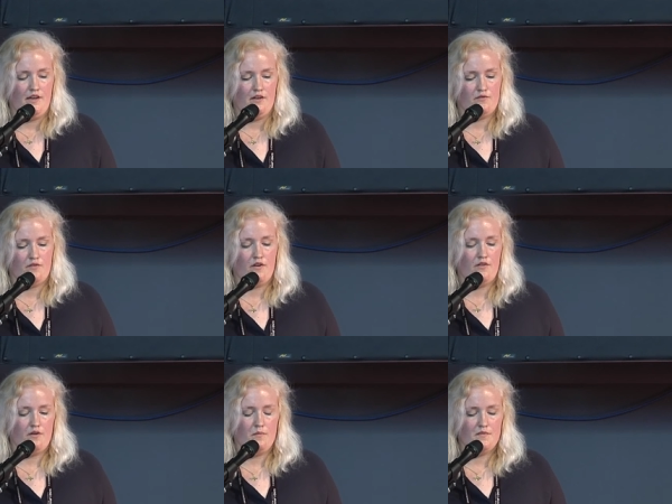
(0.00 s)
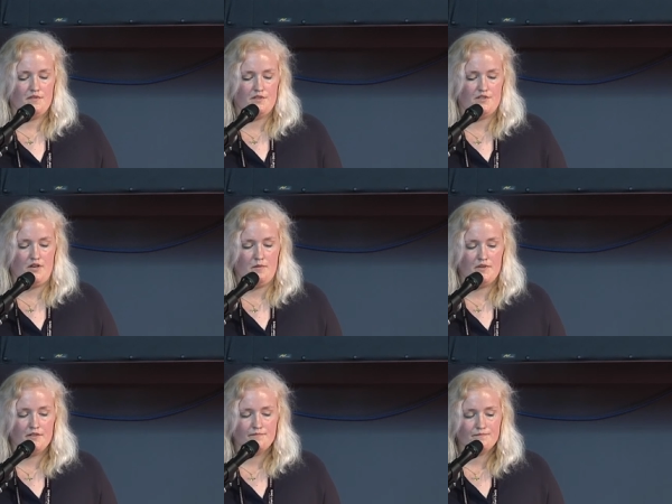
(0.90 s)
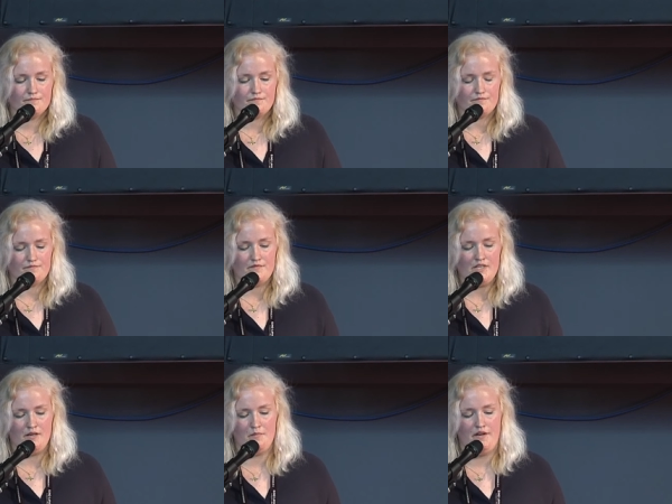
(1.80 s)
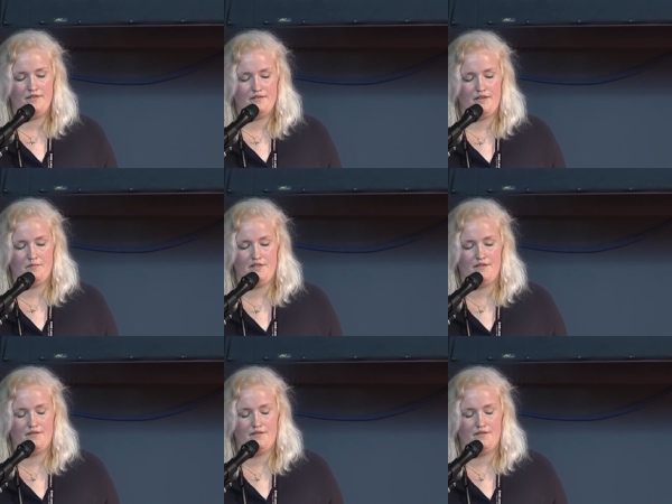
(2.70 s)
and forums in German about the subject.